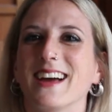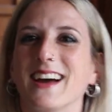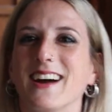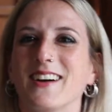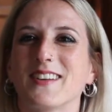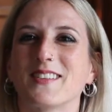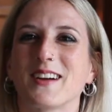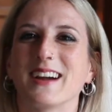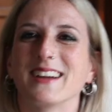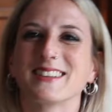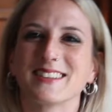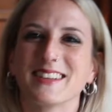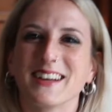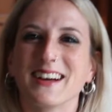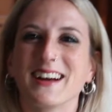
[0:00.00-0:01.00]
All right.
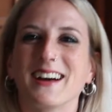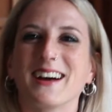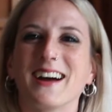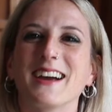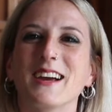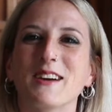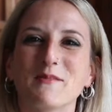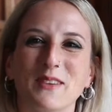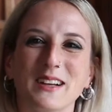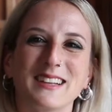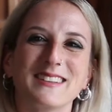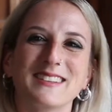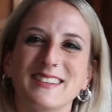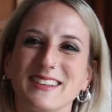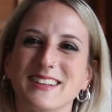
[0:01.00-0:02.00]
I am
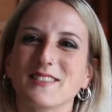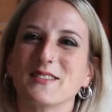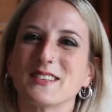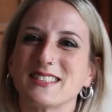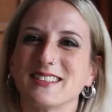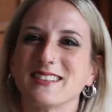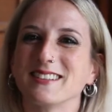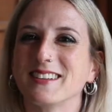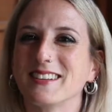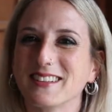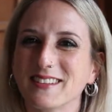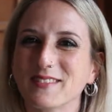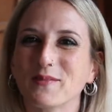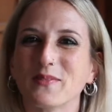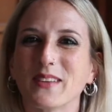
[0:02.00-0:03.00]
Valentina Visintin,
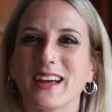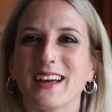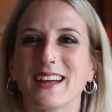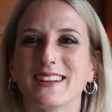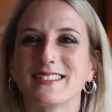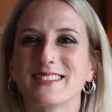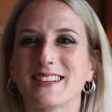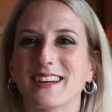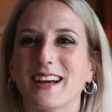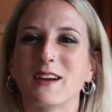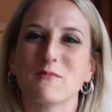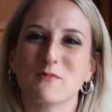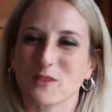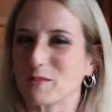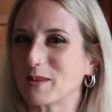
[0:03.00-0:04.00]
and
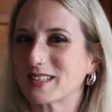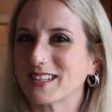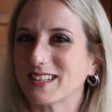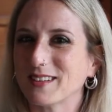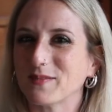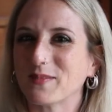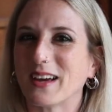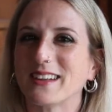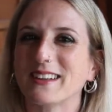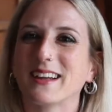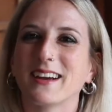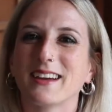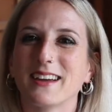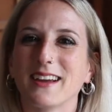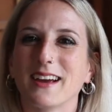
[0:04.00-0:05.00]
I'm from Italy, and
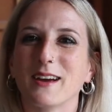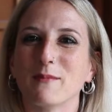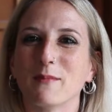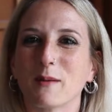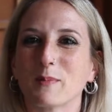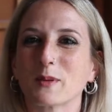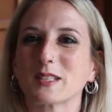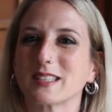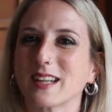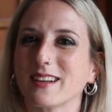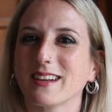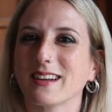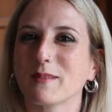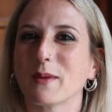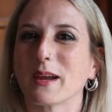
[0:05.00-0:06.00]
I am a
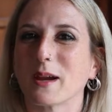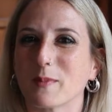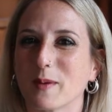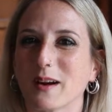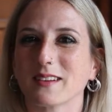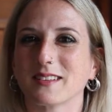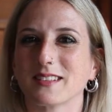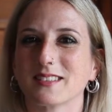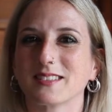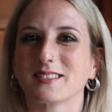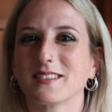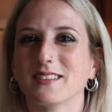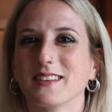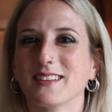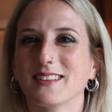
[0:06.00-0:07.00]
prosthetic makeup
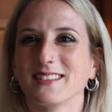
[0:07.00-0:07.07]
artist.